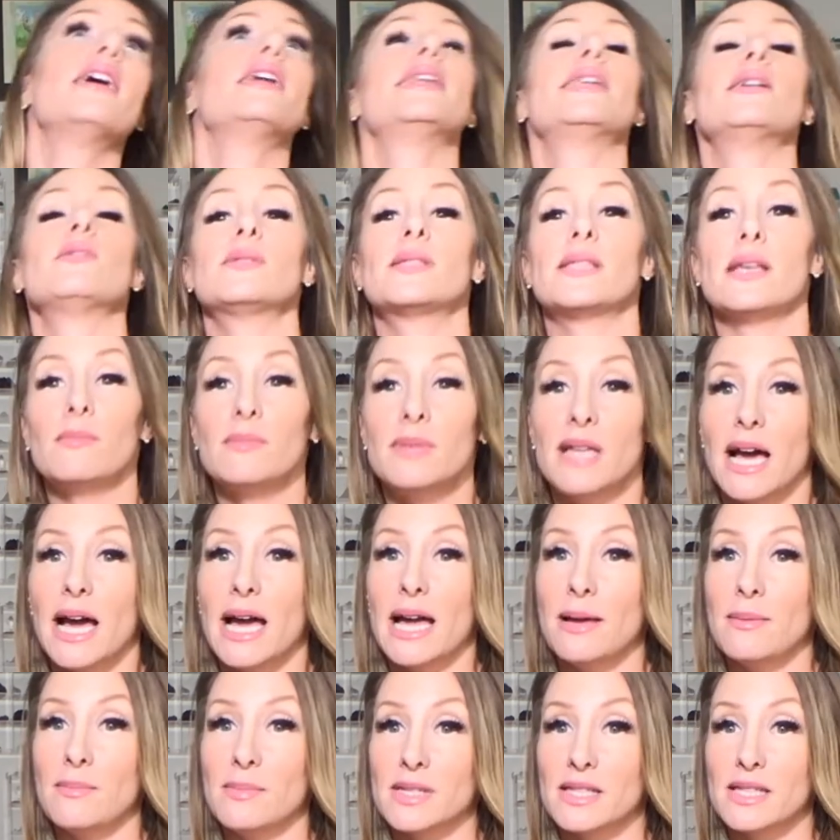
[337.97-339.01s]
Now,
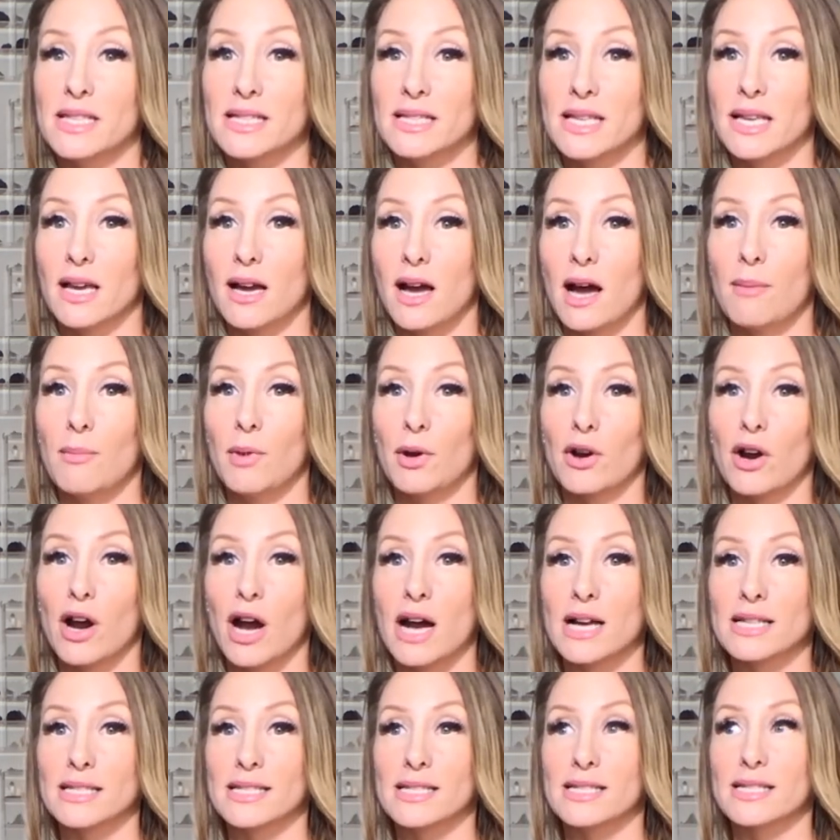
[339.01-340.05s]
sometimes this can come
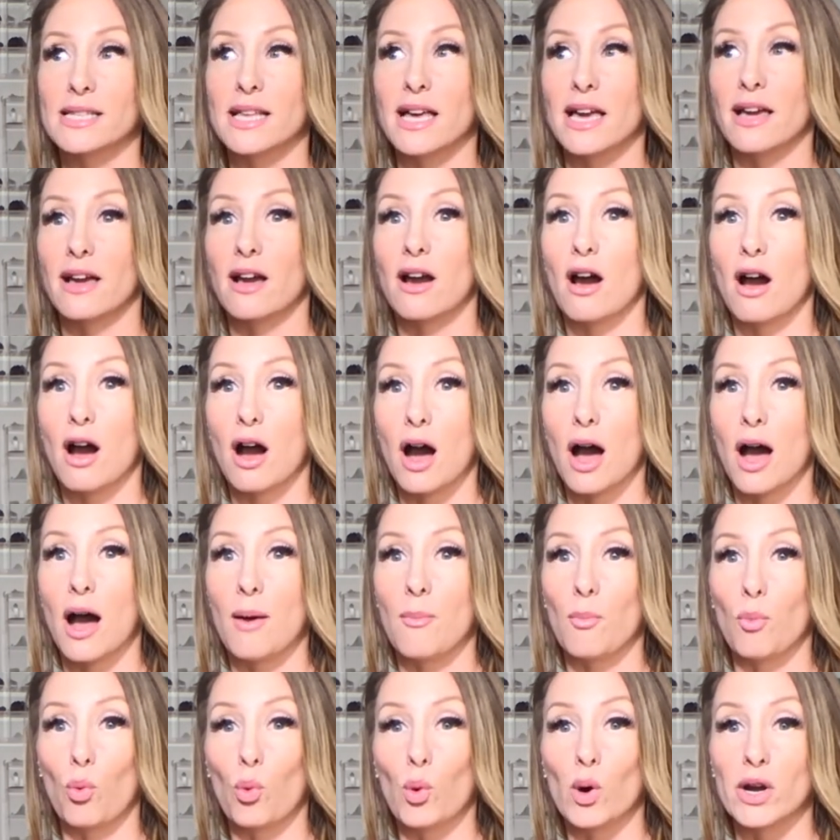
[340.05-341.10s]
across as like
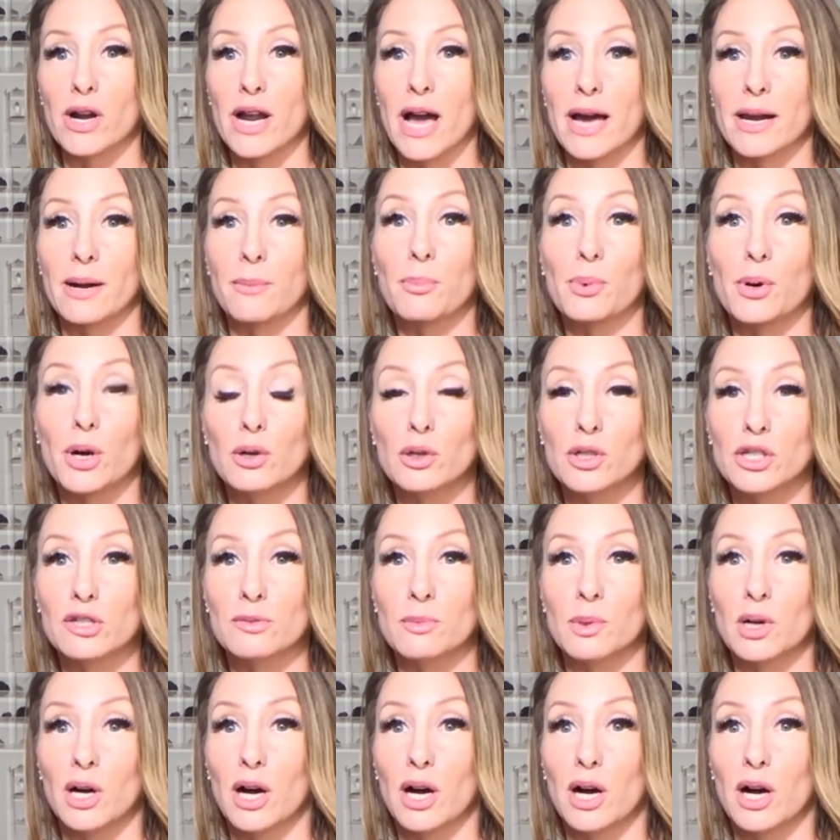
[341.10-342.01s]
um, we're not approachable.